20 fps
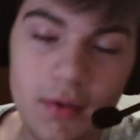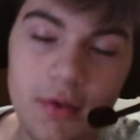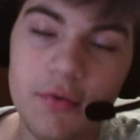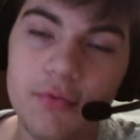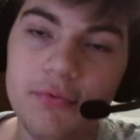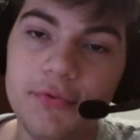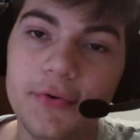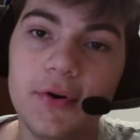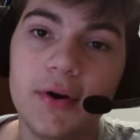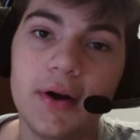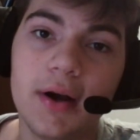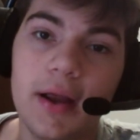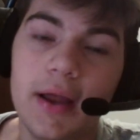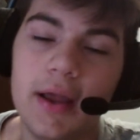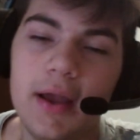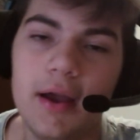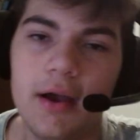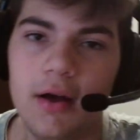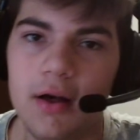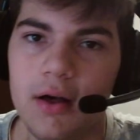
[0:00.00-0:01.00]
for
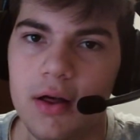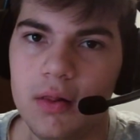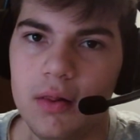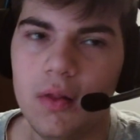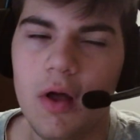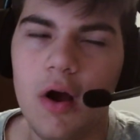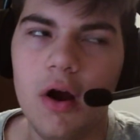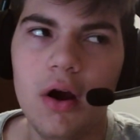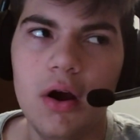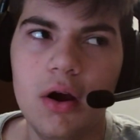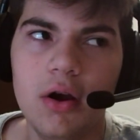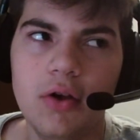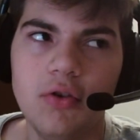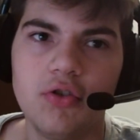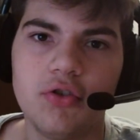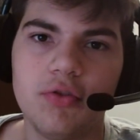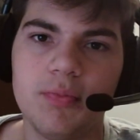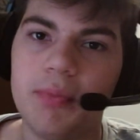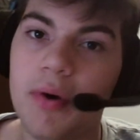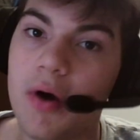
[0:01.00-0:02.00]
a
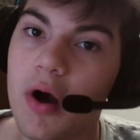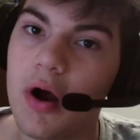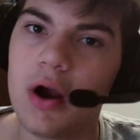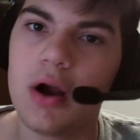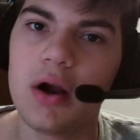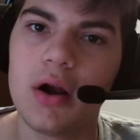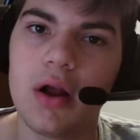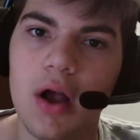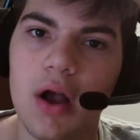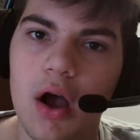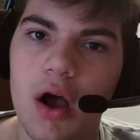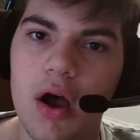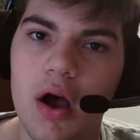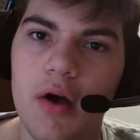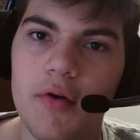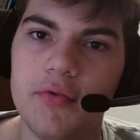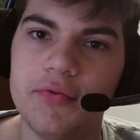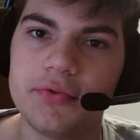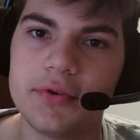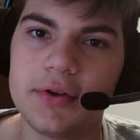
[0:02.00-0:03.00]
large part
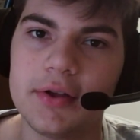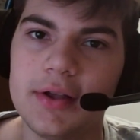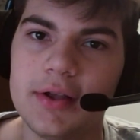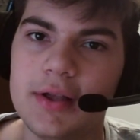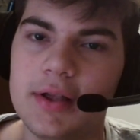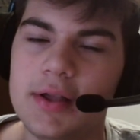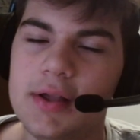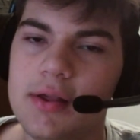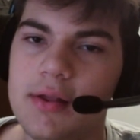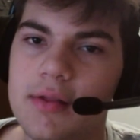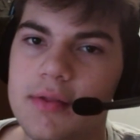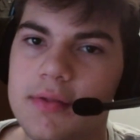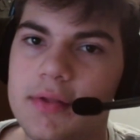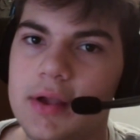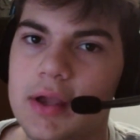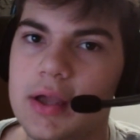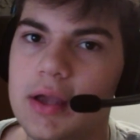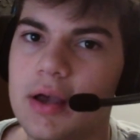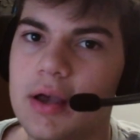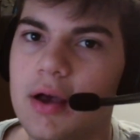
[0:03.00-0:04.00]
of
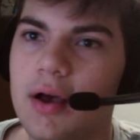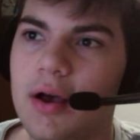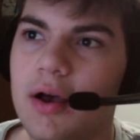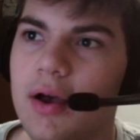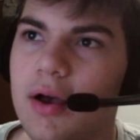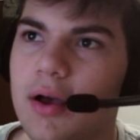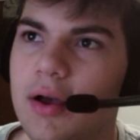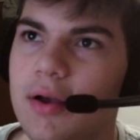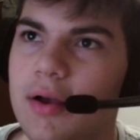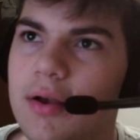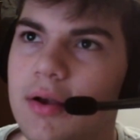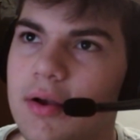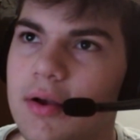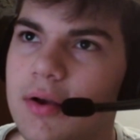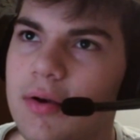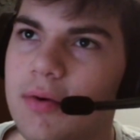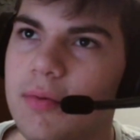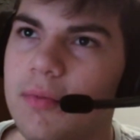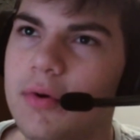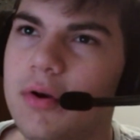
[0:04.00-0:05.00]
the
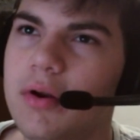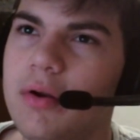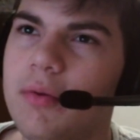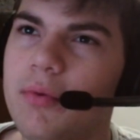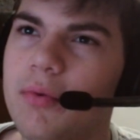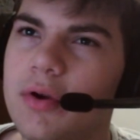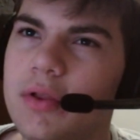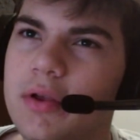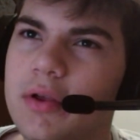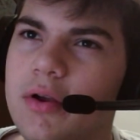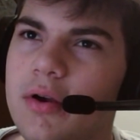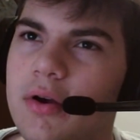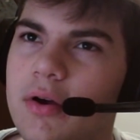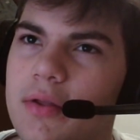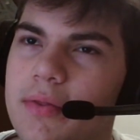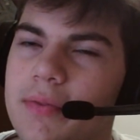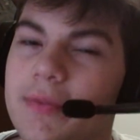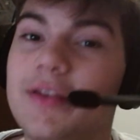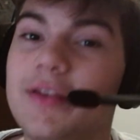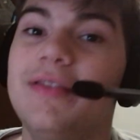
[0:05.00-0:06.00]
what are they
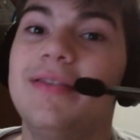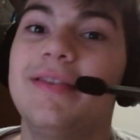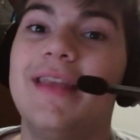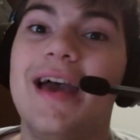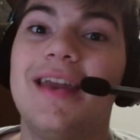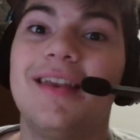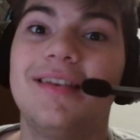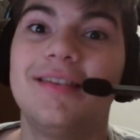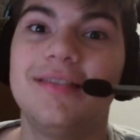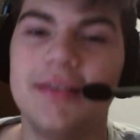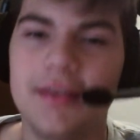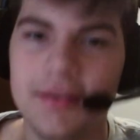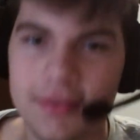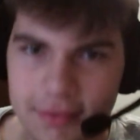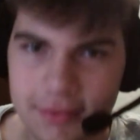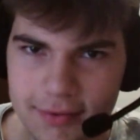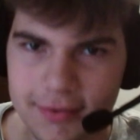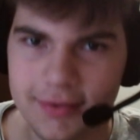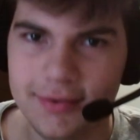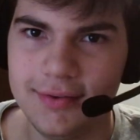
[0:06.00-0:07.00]
called? The
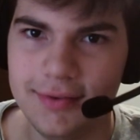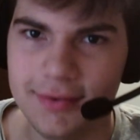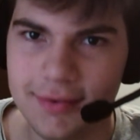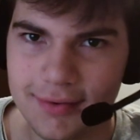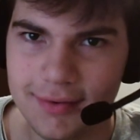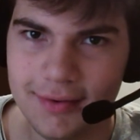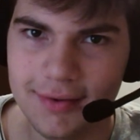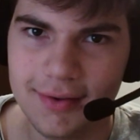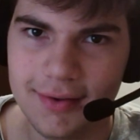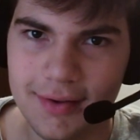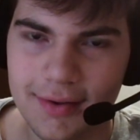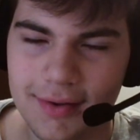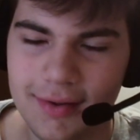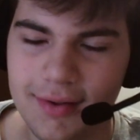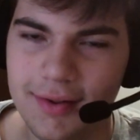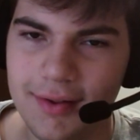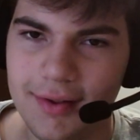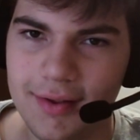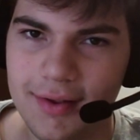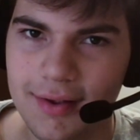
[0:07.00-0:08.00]
netizens.
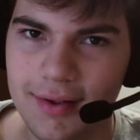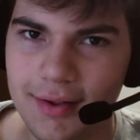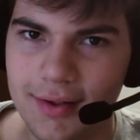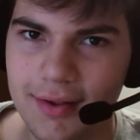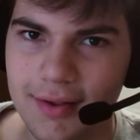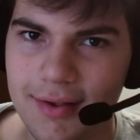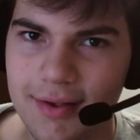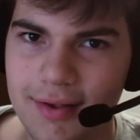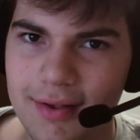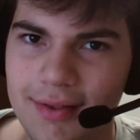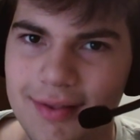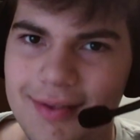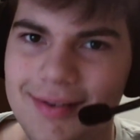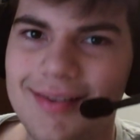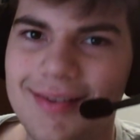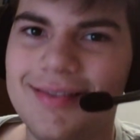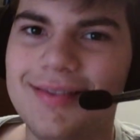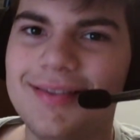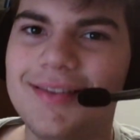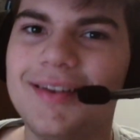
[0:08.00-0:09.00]

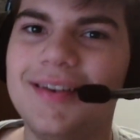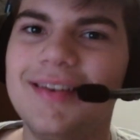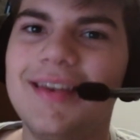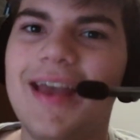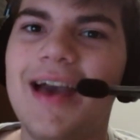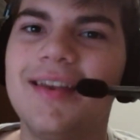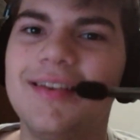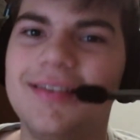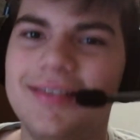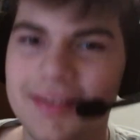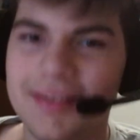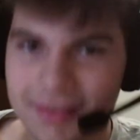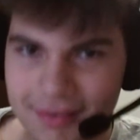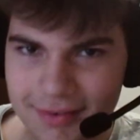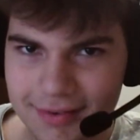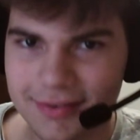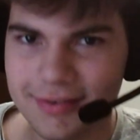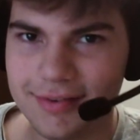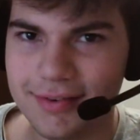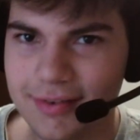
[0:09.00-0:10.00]
The
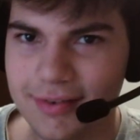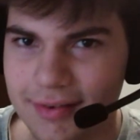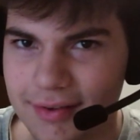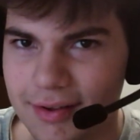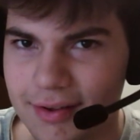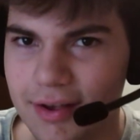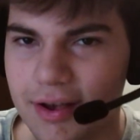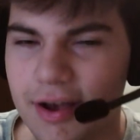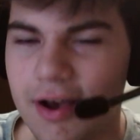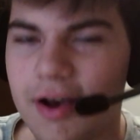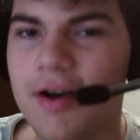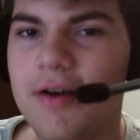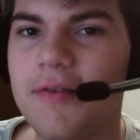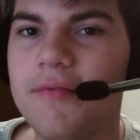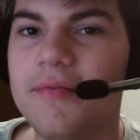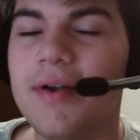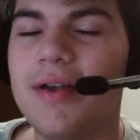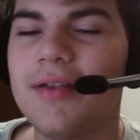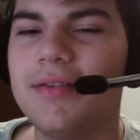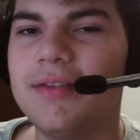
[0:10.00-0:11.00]
netizens
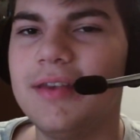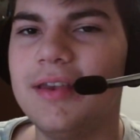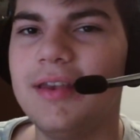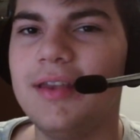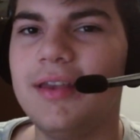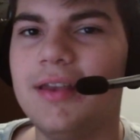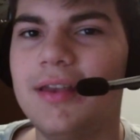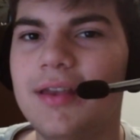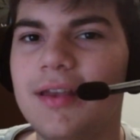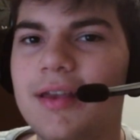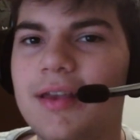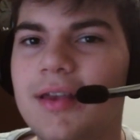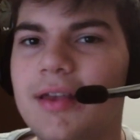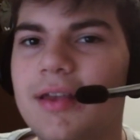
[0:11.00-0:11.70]
of the